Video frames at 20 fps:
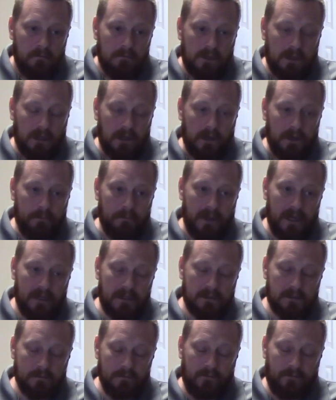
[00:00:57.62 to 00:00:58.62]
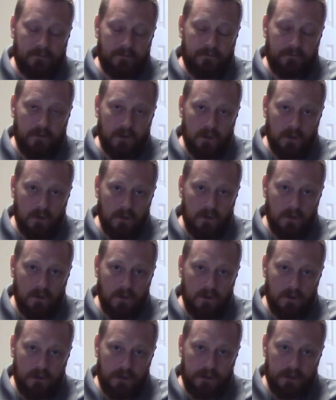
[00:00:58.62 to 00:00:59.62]
Gonna make some
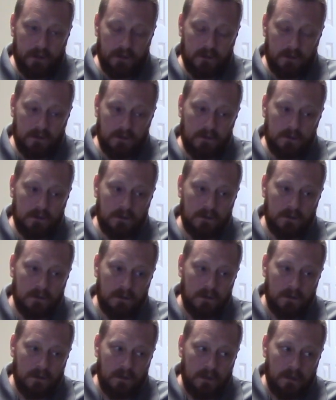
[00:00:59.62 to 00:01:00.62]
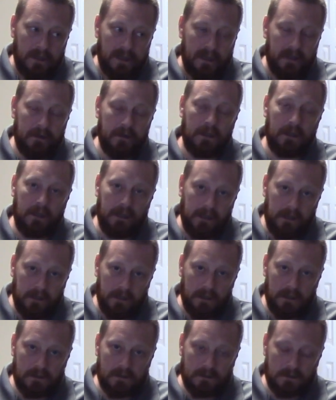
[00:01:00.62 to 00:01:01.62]
food and eat
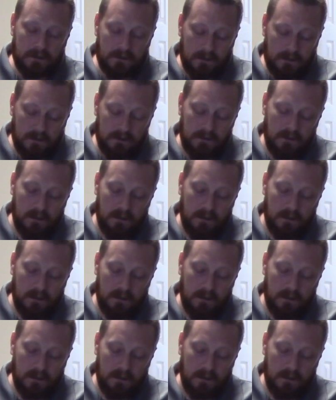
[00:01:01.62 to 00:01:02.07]
it.